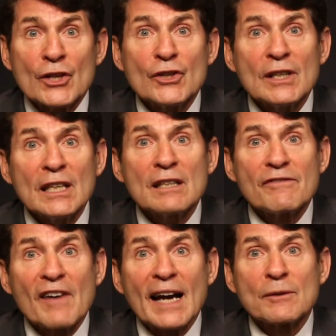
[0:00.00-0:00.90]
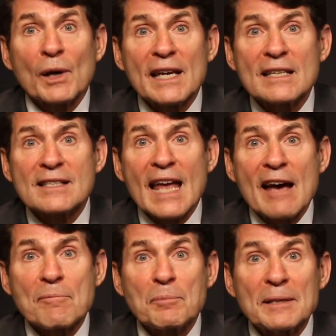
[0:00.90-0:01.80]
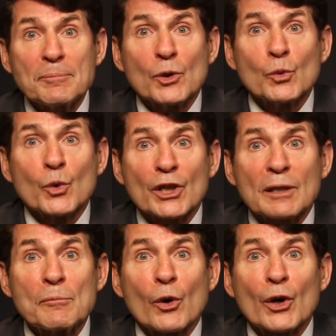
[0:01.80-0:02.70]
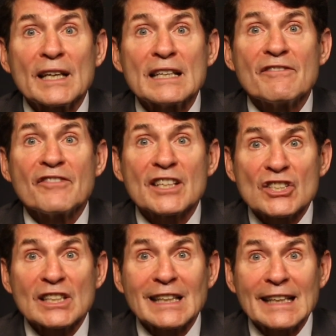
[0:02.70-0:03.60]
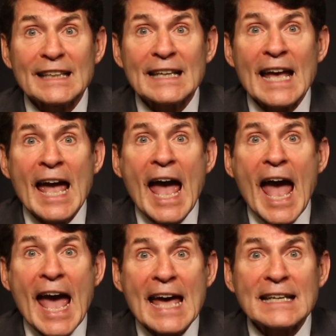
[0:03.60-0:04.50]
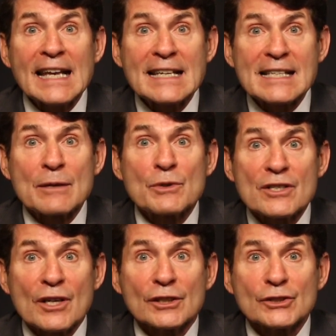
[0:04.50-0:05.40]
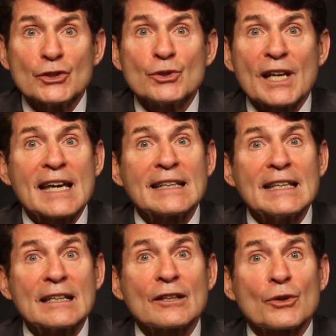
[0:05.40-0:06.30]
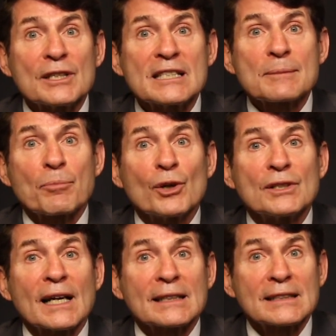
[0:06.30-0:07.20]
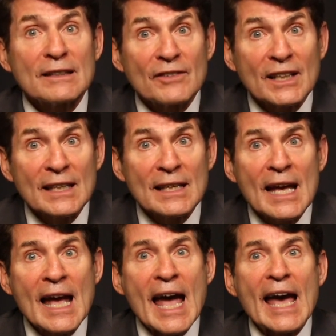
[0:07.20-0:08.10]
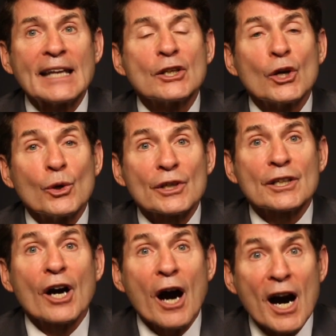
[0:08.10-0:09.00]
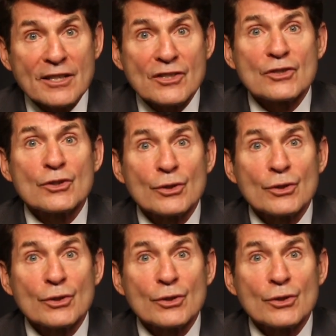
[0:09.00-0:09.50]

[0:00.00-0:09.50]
You need to find ways to have people work more efficiently, and as a result, you can increase productivity and lower costs